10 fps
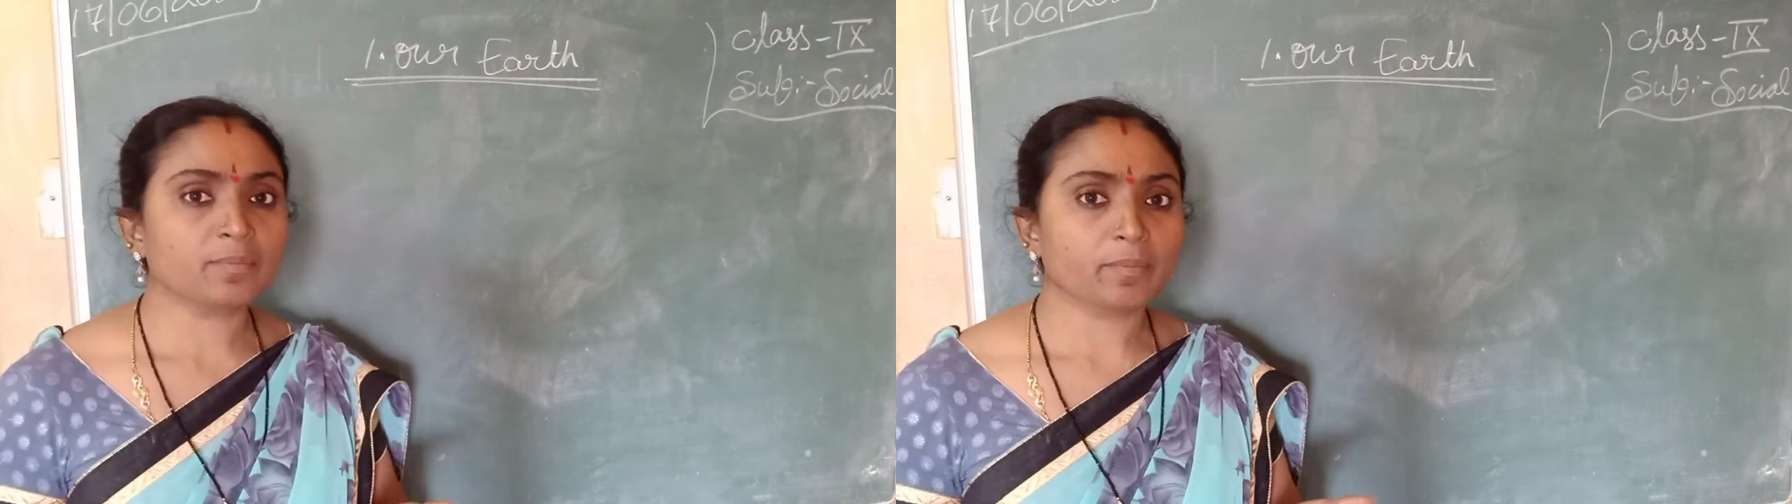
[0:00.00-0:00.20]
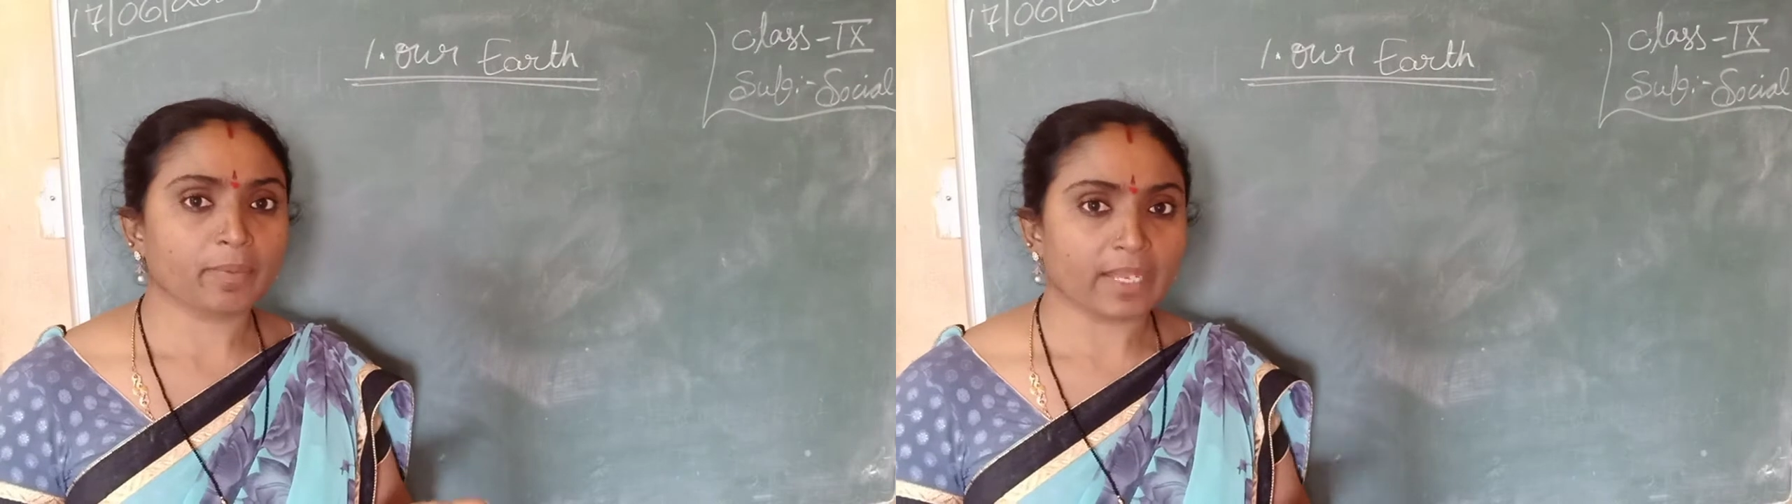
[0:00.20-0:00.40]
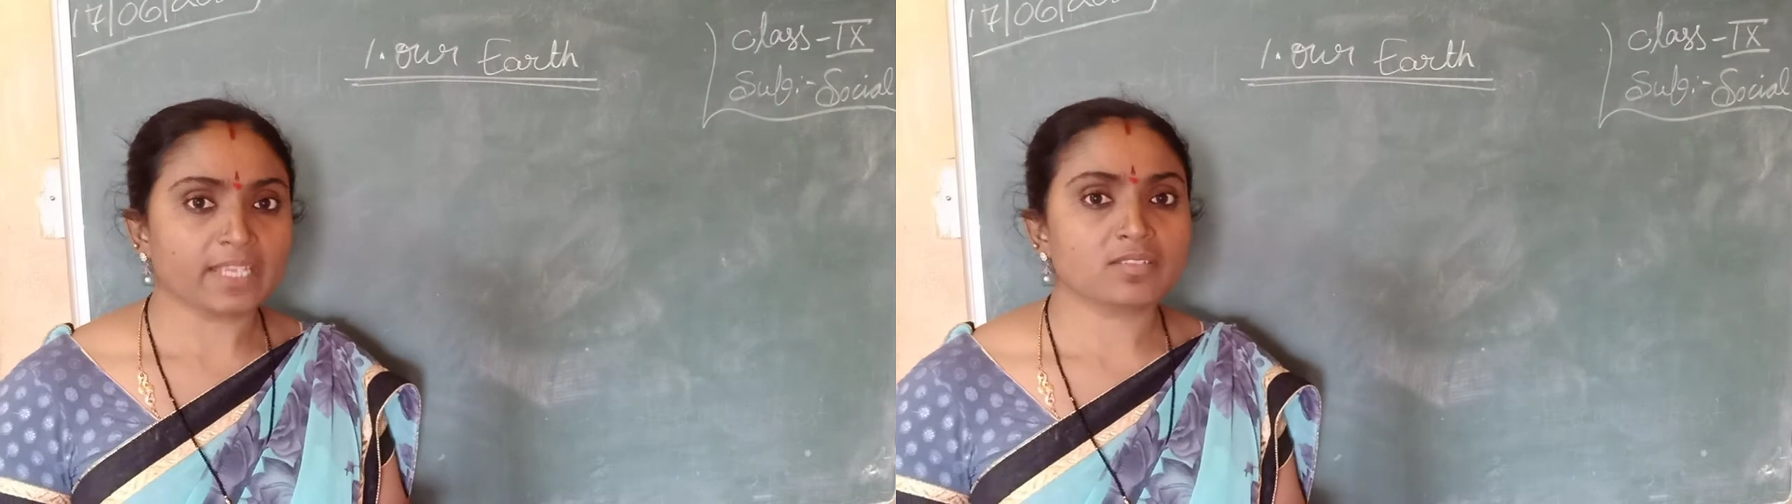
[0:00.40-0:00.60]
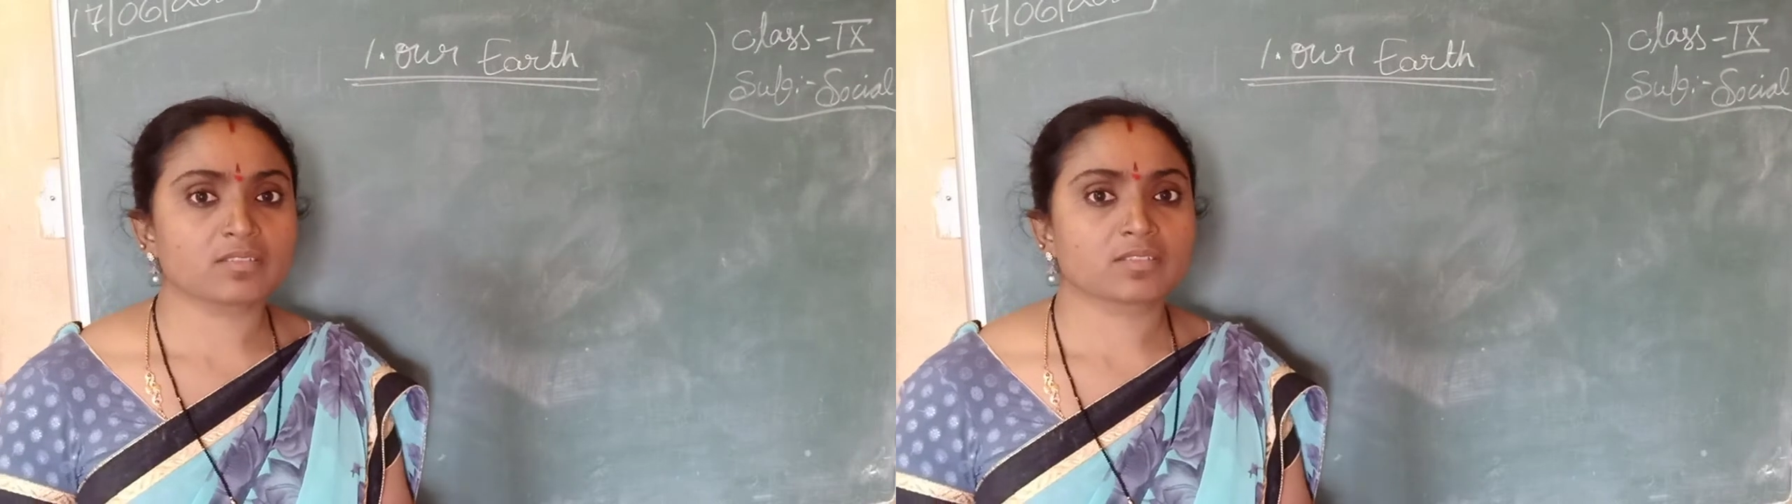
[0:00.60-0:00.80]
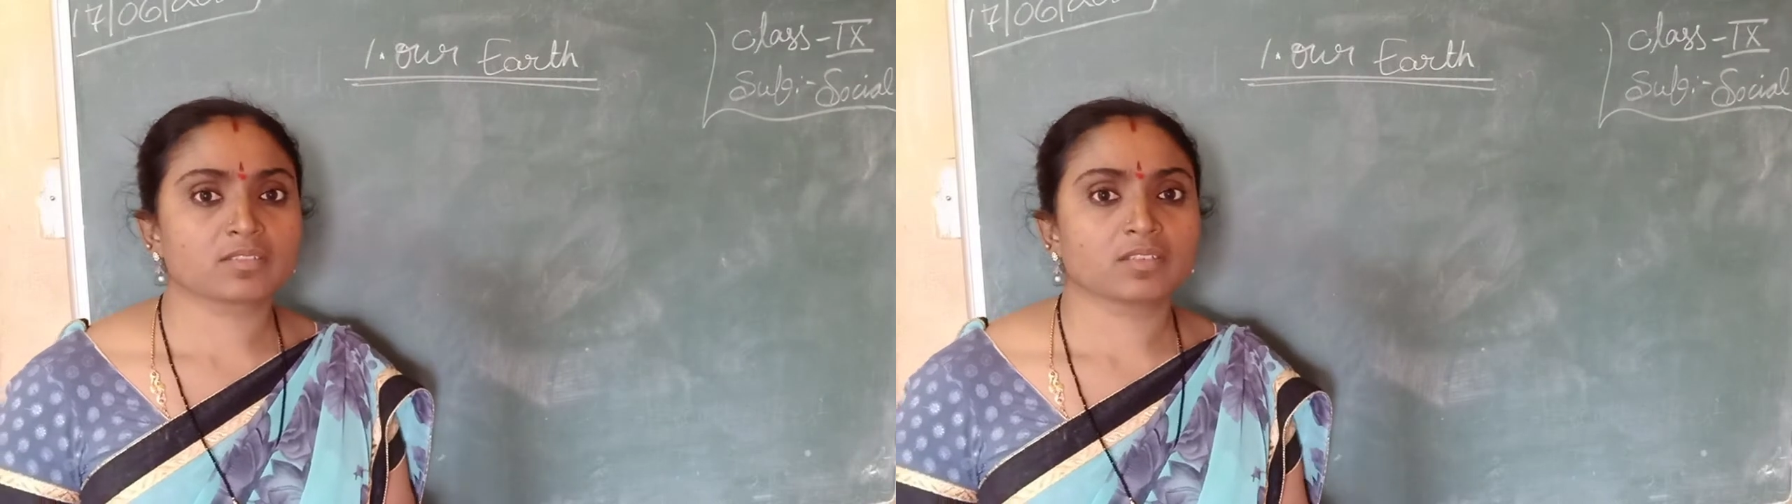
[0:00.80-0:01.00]

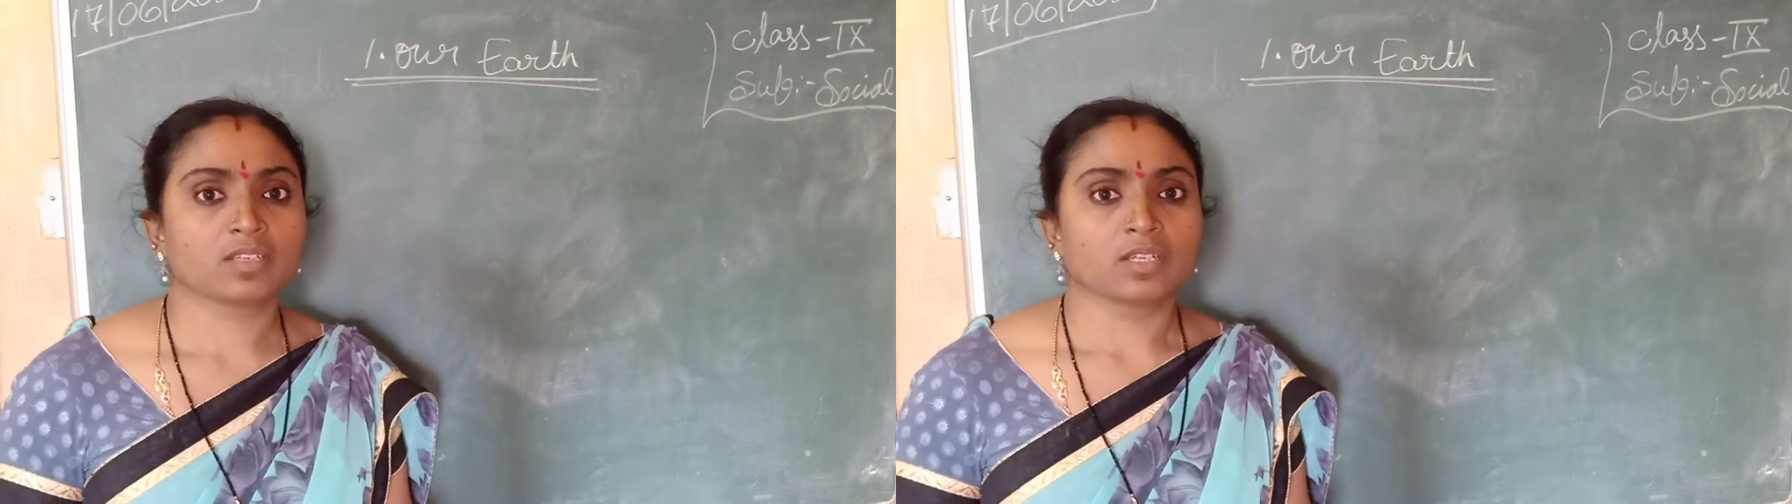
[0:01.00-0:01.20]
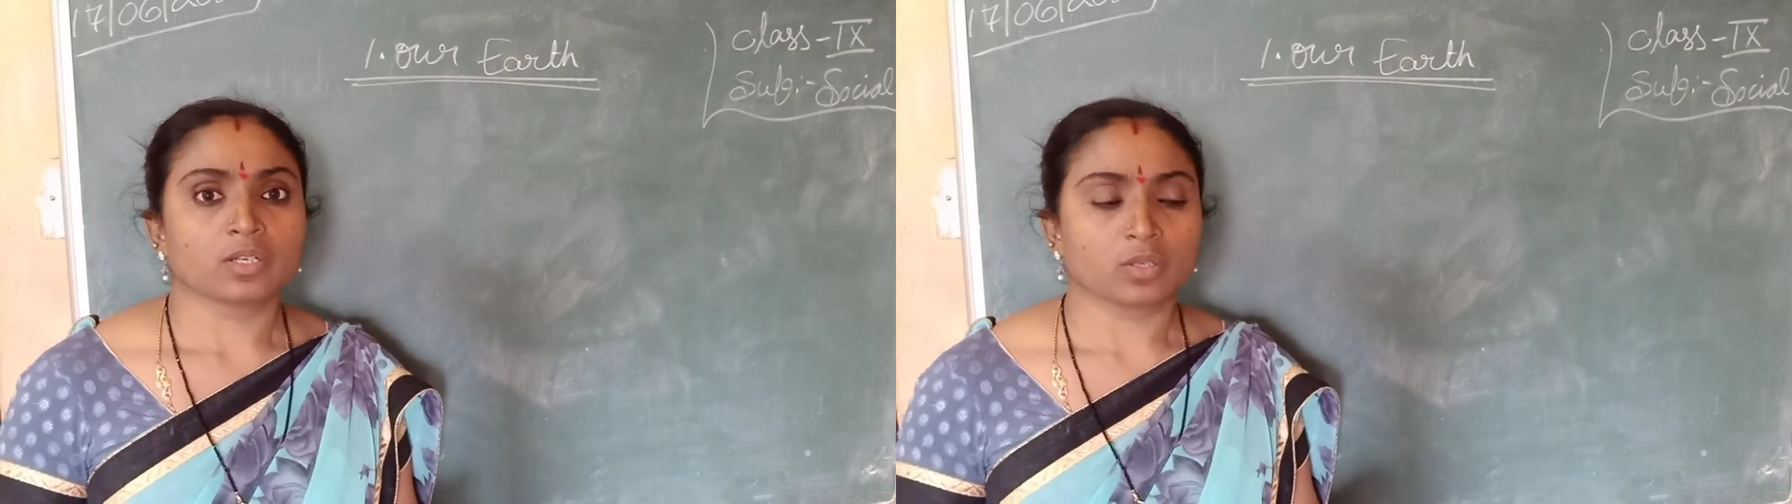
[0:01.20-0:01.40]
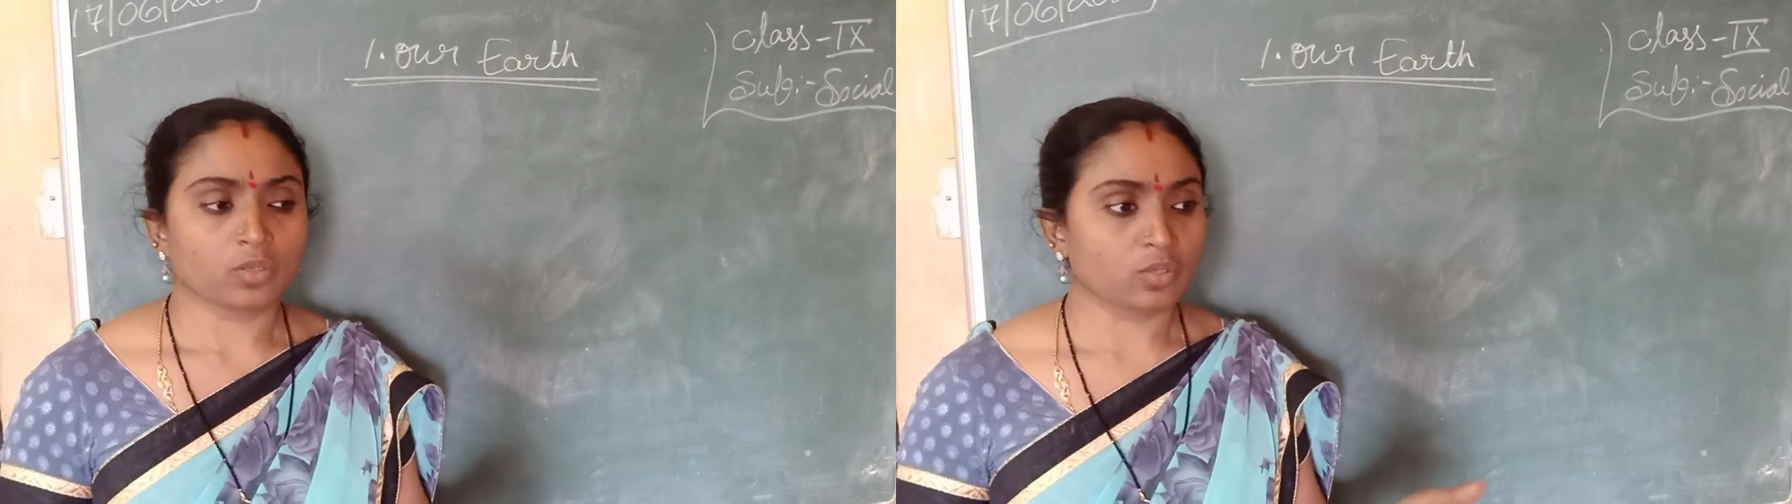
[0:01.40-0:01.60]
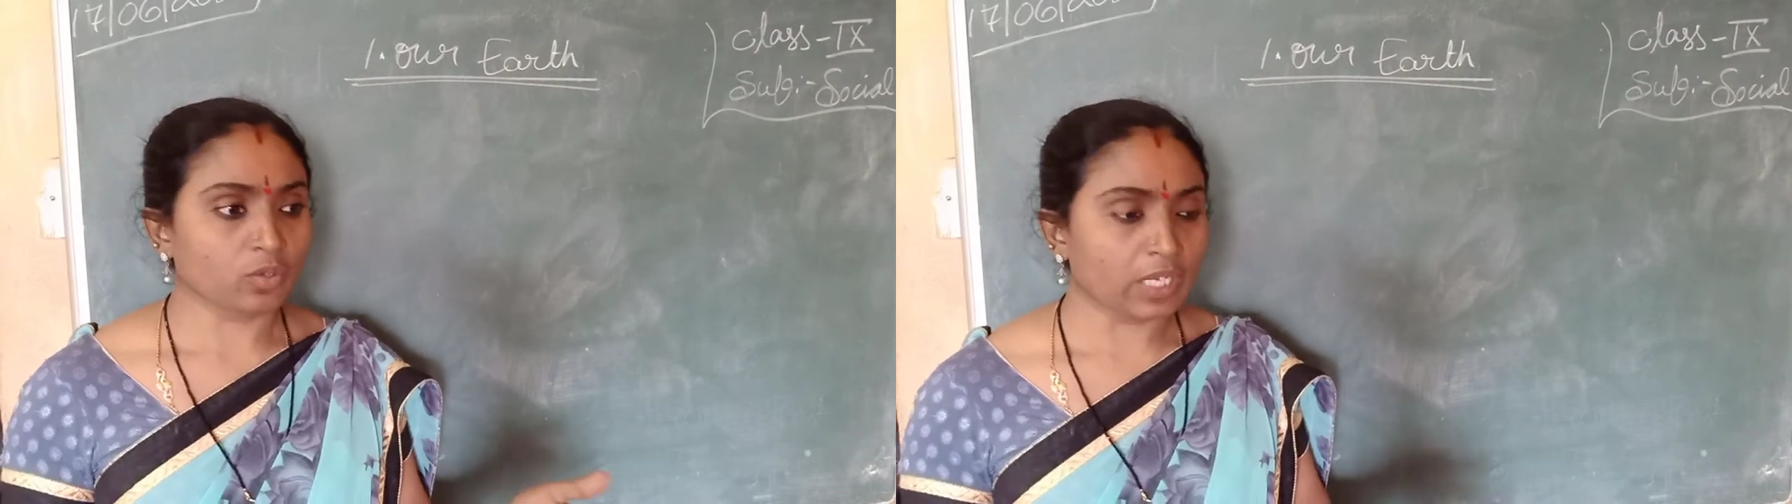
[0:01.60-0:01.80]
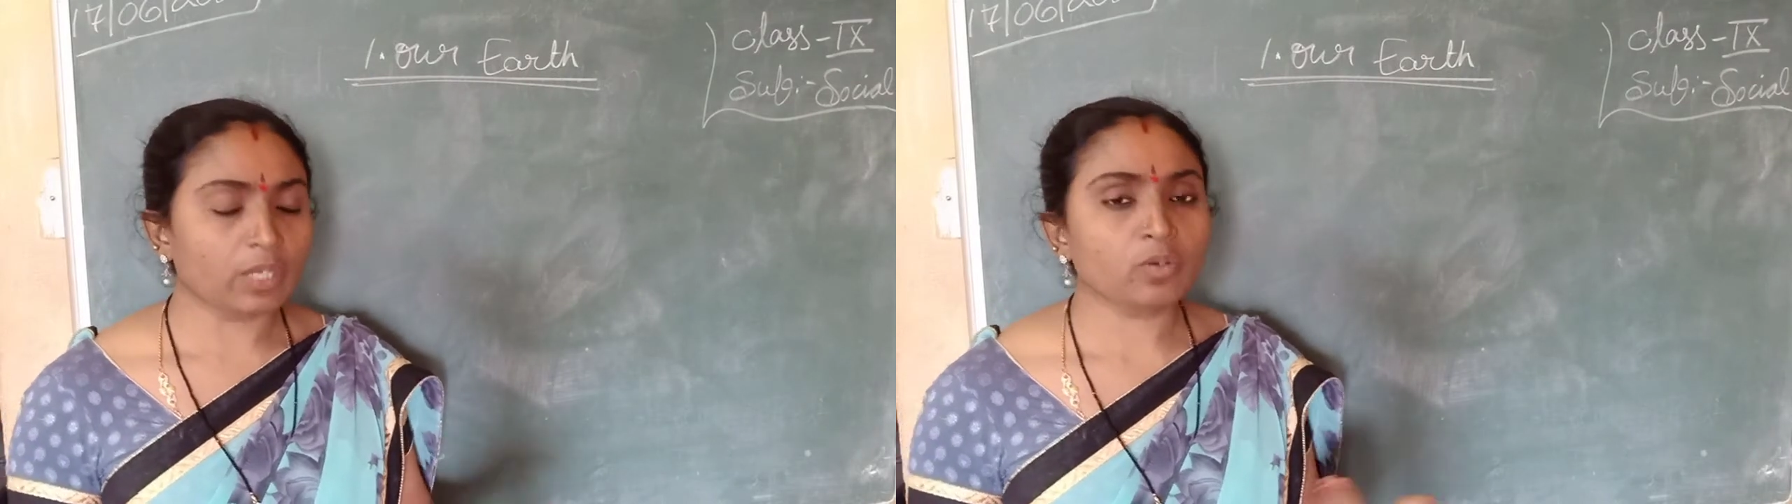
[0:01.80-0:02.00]
place to
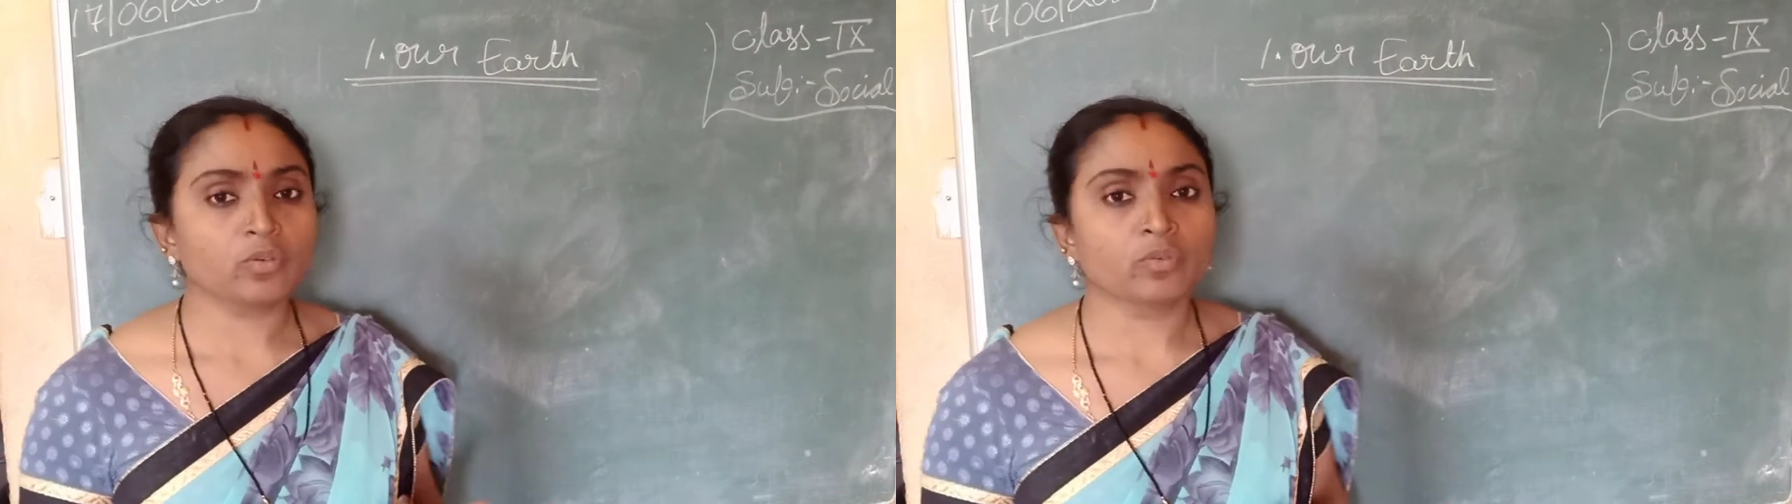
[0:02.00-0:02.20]
live?